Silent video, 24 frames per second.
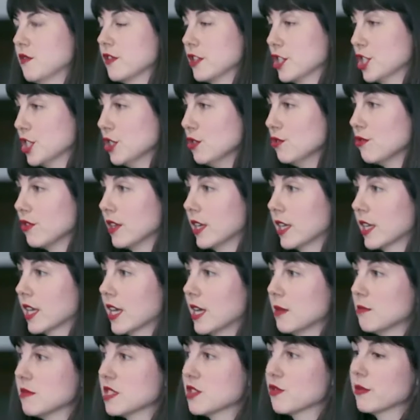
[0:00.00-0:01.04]
for children
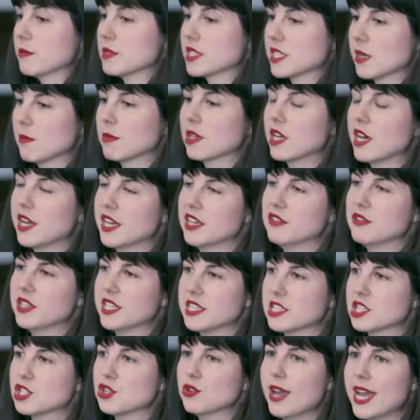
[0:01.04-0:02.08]
comes from some kind of
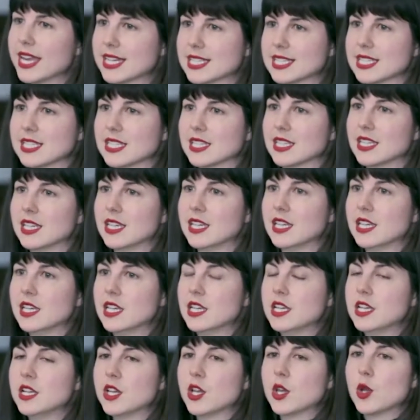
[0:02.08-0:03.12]
interaction.
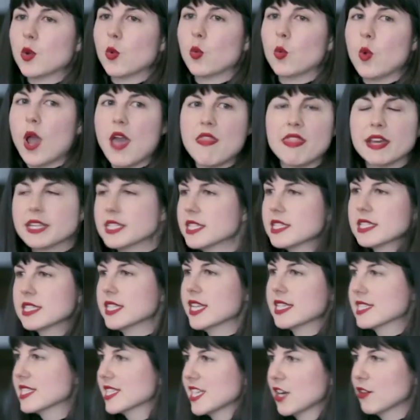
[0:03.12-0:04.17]
And that doesn't
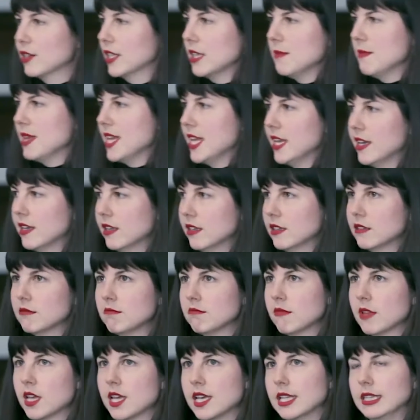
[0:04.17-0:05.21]
necessarily mean
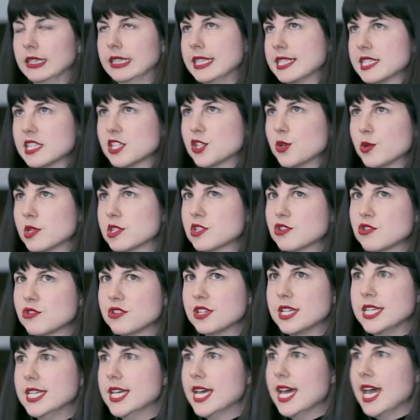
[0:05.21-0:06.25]
listen to a
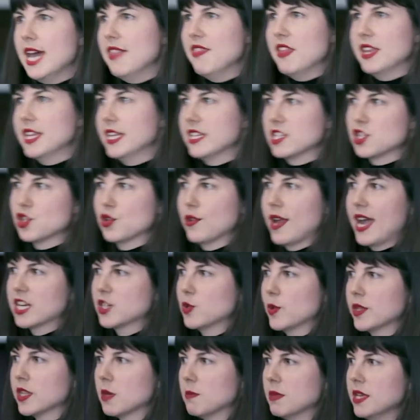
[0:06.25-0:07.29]
story and then
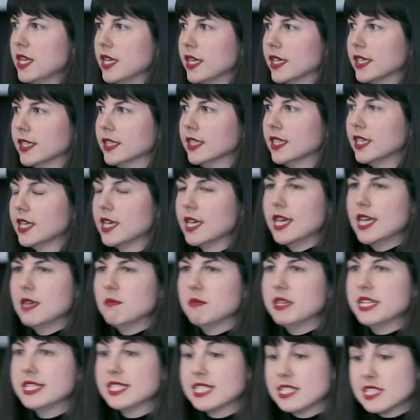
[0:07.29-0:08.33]
interact with a peer.
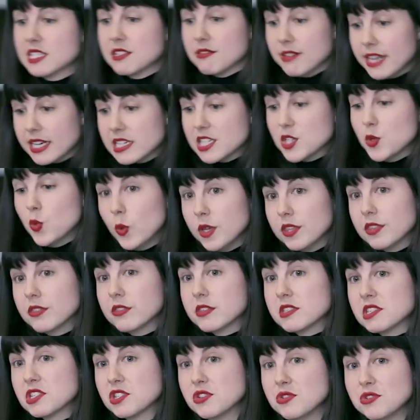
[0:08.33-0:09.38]
It means interaction with
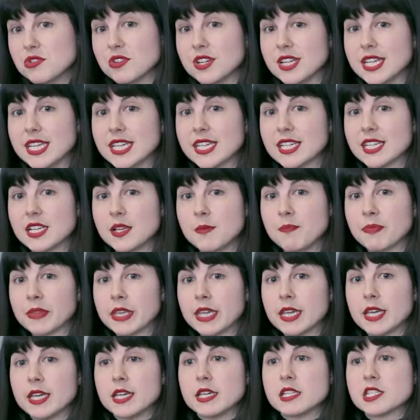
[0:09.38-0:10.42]
the story.
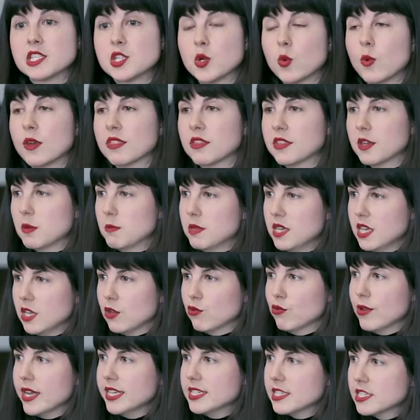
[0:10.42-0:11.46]
So whether they're
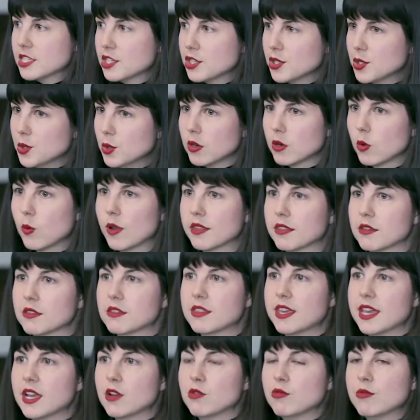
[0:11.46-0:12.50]
being read to or whether
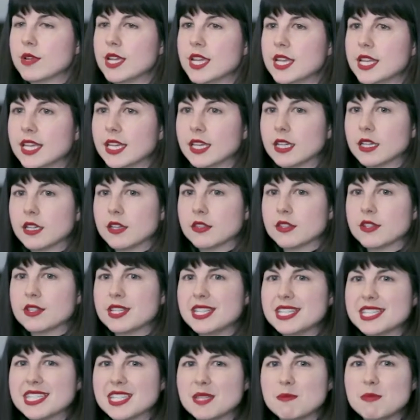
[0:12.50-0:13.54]
they're reading, there
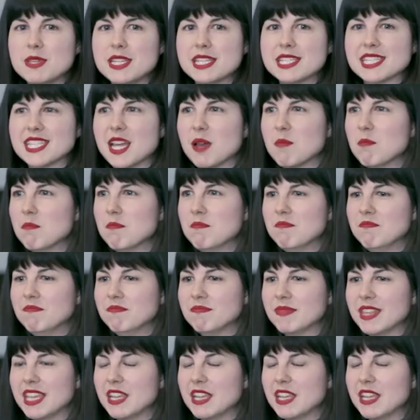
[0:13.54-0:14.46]
needs to be some